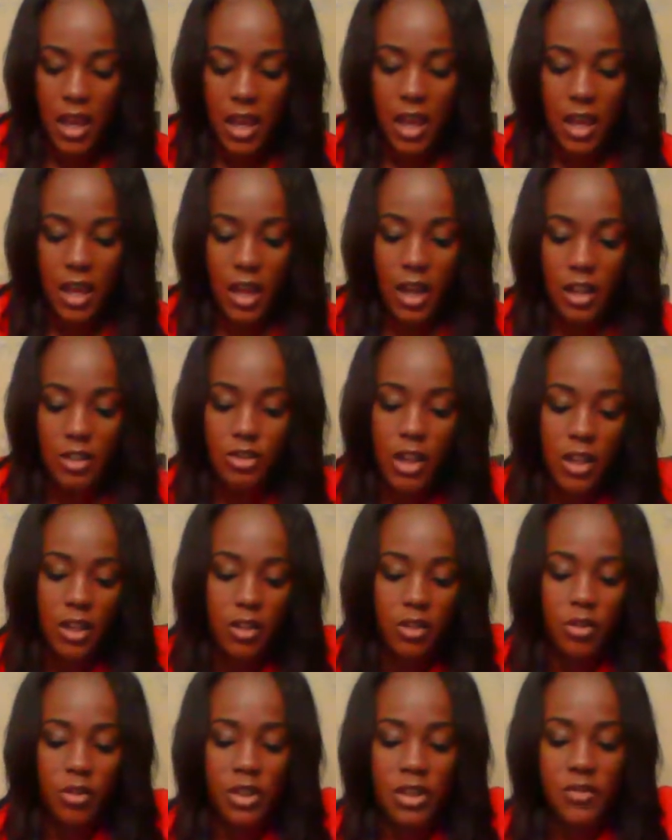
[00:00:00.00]
And I try to
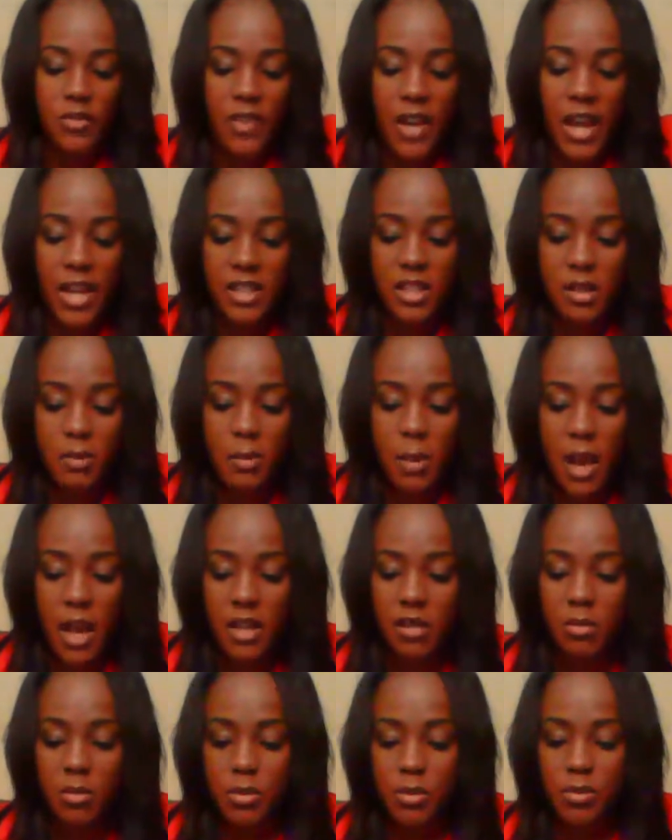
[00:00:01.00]
do it as fast as
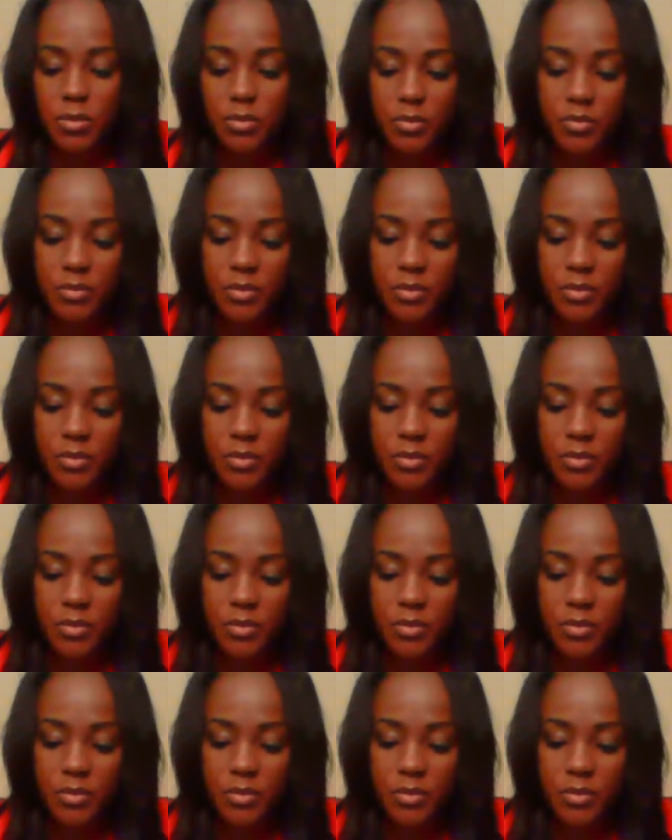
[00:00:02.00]
possible.